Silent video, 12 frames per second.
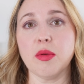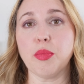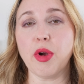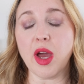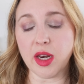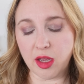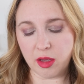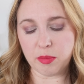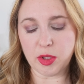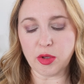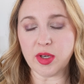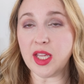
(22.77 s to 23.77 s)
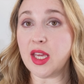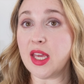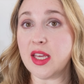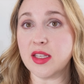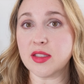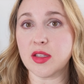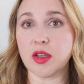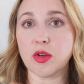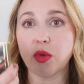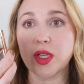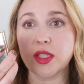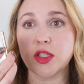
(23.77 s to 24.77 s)
Prada Beauty is
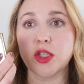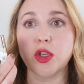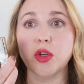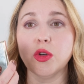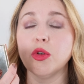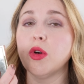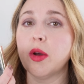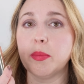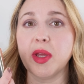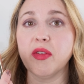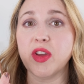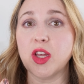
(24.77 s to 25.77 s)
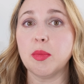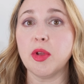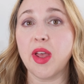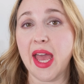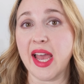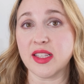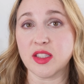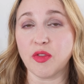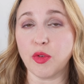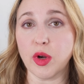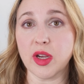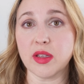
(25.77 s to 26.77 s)
going to be available at
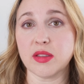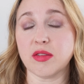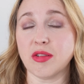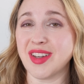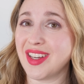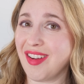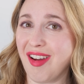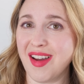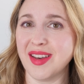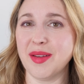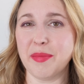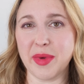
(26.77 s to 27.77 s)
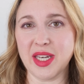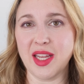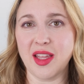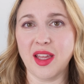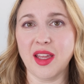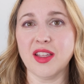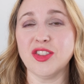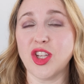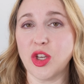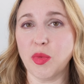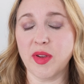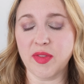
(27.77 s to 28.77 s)
Sephora starting on Monday,
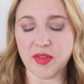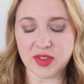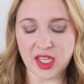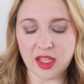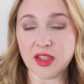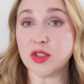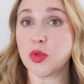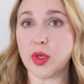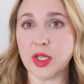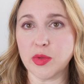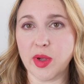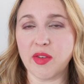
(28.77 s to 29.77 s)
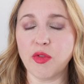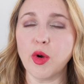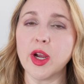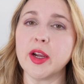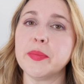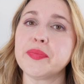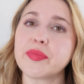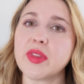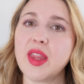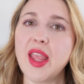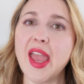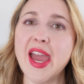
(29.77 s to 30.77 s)
January fifteenth, twenty twenty-four.
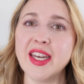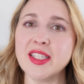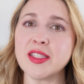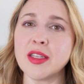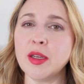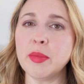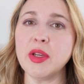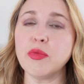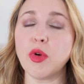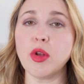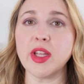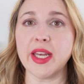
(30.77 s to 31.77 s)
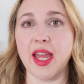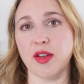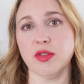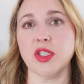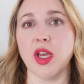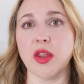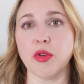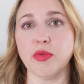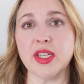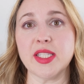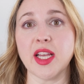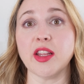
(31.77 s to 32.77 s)
And it's going to be rolling out to other
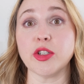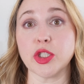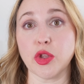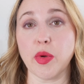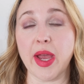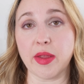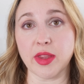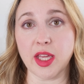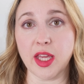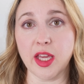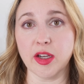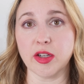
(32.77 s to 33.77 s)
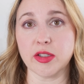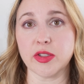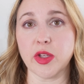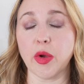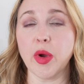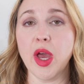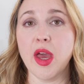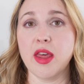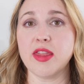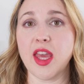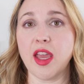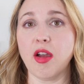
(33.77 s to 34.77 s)
retailers throughout the year. So
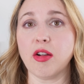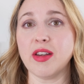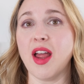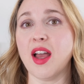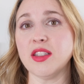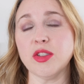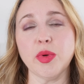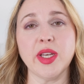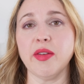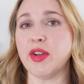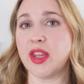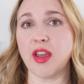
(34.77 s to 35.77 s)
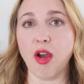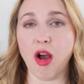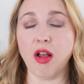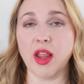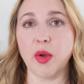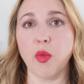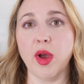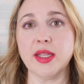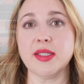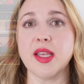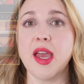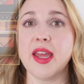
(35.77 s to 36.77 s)
they are not doing everything all at
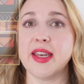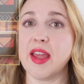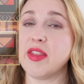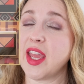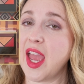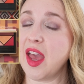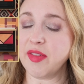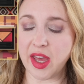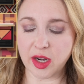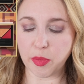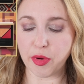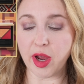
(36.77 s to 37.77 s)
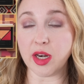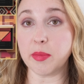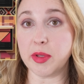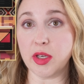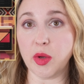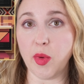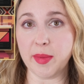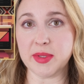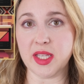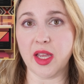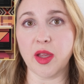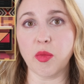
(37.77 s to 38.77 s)
once. Now, they have had a Prada Beauty
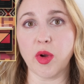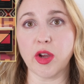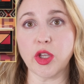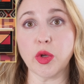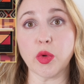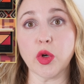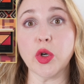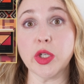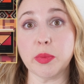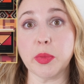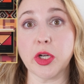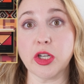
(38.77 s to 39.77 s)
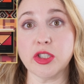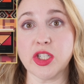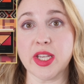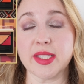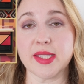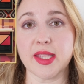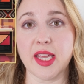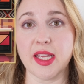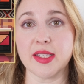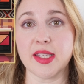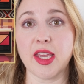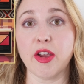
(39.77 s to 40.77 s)
website where you could purchase
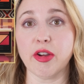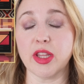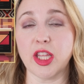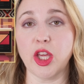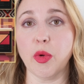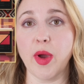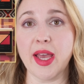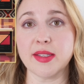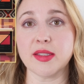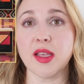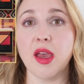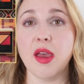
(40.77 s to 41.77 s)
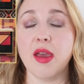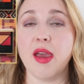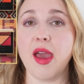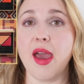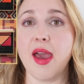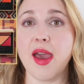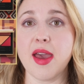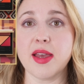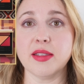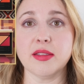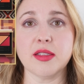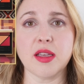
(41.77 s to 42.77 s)
things here in the U S.
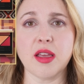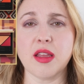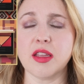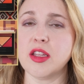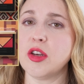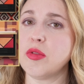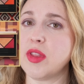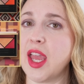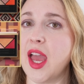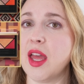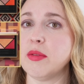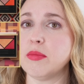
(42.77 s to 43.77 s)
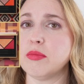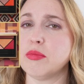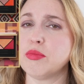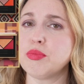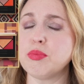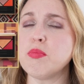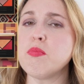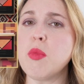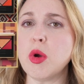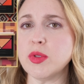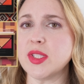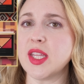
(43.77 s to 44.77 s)
And, you know, they had
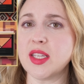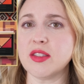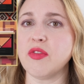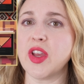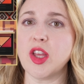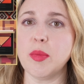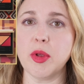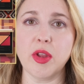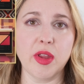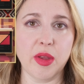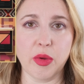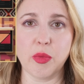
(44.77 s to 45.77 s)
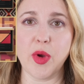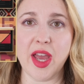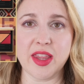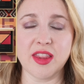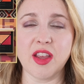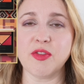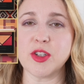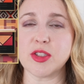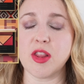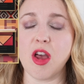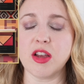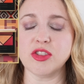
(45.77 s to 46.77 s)
most things available when they
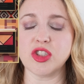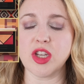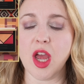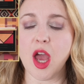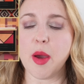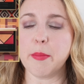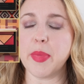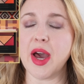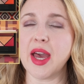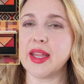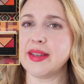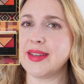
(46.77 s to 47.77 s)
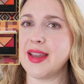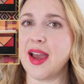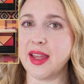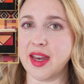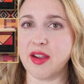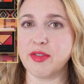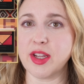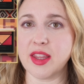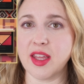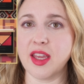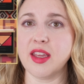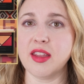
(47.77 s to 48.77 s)
first launched, but not
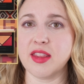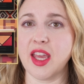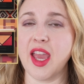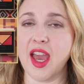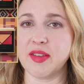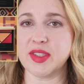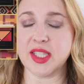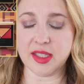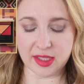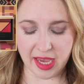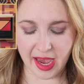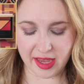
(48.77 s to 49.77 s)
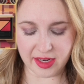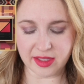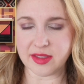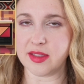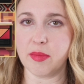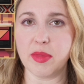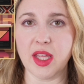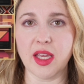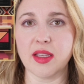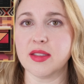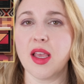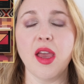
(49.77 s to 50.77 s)
everything. They have since added some
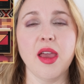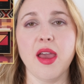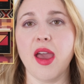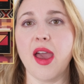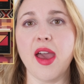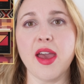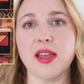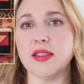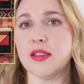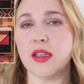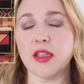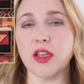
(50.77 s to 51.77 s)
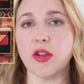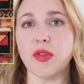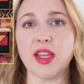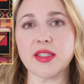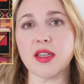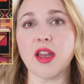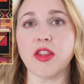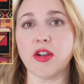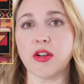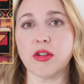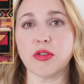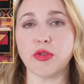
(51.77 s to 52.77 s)
things. And, you know, that's
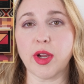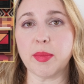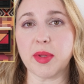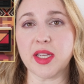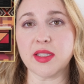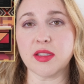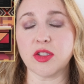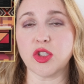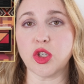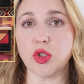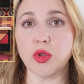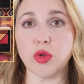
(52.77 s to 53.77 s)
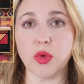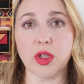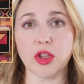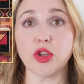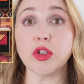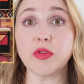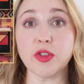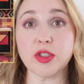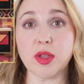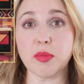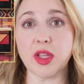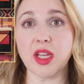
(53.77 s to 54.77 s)
another great place to look for
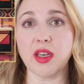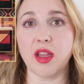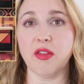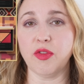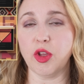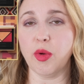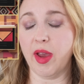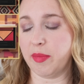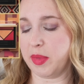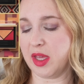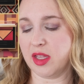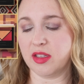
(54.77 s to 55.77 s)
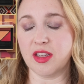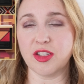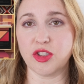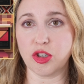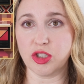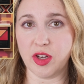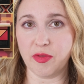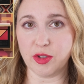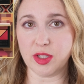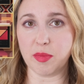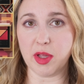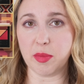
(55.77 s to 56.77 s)
something if you have been searching for
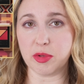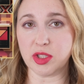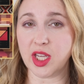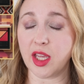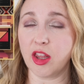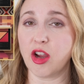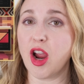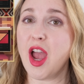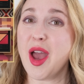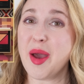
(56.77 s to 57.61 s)
something in particular.